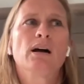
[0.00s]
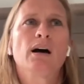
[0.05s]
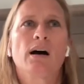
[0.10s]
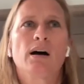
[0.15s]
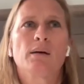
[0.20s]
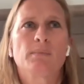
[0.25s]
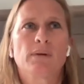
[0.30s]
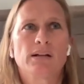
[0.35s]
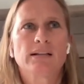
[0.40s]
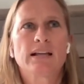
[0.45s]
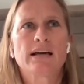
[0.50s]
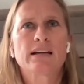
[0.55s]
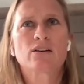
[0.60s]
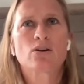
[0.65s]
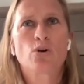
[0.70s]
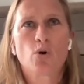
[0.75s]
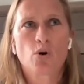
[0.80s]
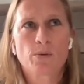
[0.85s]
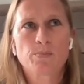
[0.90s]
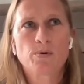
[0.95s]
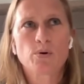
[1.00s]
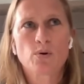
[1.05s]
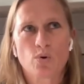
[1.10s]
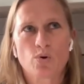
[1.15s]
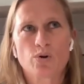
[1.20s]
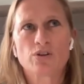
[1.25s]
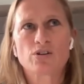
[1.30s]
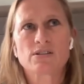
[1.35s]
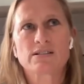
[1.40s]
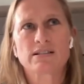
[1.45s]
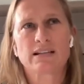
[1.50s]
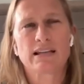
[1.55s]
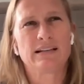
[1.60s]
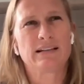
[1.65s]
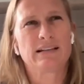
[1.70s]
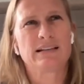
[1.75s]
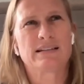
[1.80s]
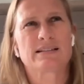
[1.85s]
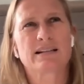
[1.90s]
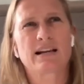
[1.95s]
a lot of corporate orders
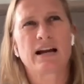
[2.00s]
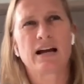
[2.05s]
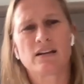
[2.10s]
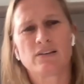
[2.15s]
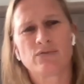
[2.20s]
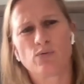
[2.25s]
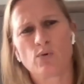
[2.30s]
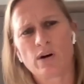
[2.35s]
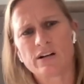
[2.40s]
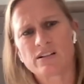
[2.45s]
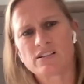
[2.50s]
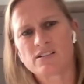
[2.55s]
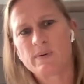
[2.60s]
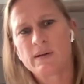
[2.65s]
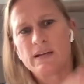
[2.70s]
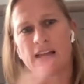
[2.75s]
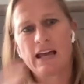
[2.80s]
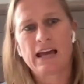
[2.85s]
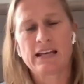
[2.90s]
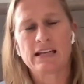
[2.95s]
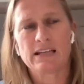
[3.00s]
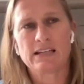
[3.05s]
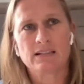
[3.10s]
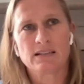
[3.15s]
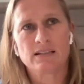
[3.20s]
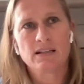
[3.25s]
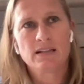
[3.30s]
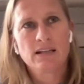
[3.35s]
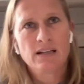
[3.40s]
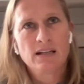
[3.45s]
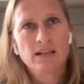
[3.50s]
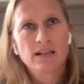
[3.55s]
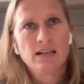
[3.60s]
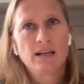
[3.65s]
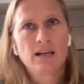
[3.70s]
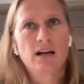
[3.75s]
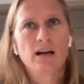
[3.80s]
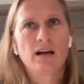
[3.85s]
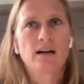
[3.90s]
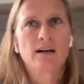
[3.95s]
lately is kind of where it's been heading.
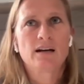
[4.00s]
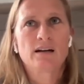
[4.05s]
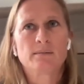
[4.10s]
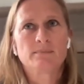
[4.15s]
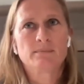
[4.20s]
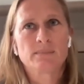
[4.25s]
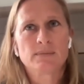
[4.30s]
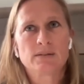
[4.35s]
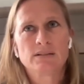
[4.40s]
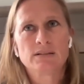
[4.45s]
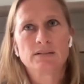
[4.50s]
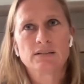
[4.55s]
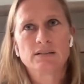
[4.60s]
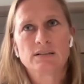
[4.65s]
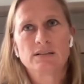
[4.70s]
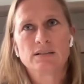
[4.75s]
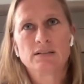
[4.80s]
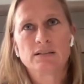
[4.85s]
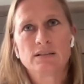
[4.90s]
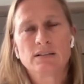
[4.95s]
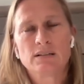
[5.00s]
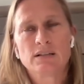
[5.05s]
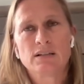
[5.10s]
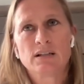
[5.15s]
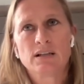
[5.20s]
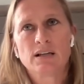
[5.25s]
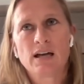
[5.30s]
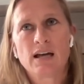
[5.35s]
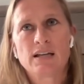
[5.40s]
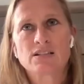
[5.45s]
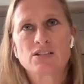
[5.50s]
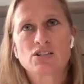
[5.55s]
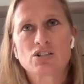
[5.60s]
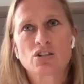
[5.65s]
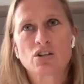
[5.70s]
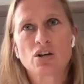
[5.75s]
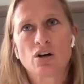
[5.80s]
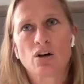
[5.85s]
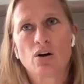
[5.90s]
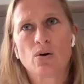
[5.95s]
Um, and
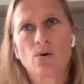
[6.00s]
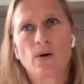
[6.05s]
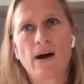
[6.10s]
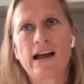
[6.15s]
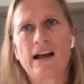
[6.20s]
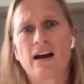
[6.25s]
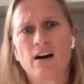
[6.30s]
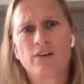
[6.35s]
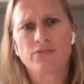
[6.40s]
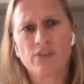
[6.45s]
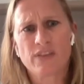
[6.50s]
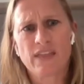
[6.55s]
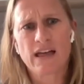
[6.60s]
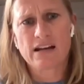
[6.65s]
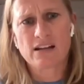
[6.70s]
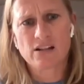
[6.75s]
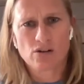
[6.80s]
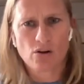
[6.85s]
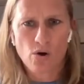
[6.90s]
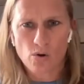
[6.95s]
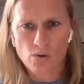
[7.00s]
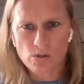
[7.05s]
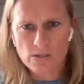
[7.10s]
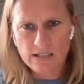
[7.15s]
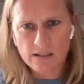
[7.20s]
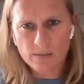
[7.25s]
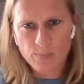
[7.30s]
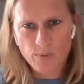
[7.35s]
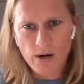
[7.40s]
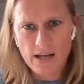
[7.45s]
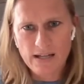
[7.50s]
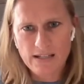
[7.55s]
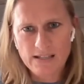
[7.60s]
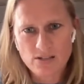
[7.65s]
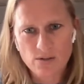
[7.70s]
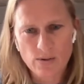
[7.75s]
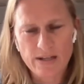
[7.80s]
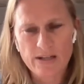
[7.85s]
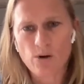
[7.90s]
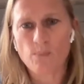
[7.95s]
so I offer that at a wholesale
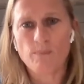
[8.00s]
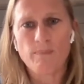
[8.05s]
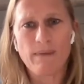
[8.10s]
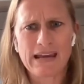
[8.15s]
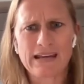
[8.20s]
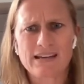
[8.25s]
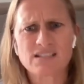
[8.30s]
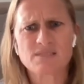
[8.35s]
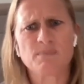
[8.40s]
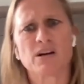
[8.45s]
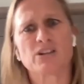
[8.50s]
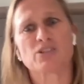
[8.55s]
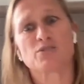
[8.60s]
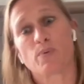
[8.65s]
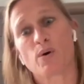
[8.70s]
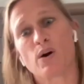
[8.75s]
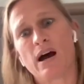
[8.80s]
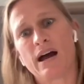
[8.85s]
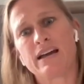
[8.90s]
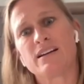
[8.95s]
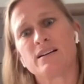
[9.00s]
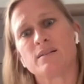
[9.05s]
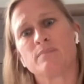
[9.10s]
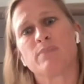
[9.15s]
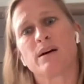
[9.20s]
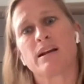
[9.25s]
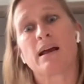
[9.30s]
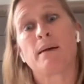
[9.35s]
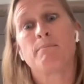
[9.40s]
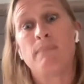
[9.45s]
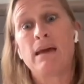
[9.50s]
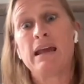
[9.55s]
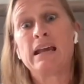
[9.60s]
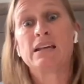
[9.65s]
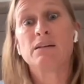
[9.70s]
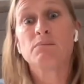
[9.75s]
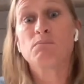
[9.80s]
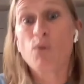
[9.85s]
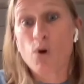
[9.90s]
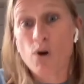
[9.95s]
price. So I don't make as much per item, but I'm
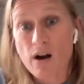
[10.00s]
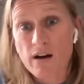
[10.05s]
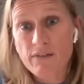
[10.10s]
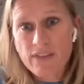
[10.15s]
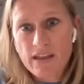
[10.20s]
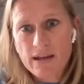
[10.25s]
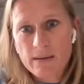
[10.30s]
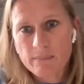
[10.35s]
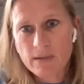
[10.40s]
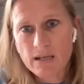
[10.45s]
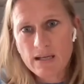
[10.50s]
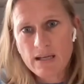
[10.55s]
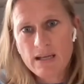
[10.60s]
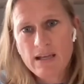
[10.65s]
making more of them.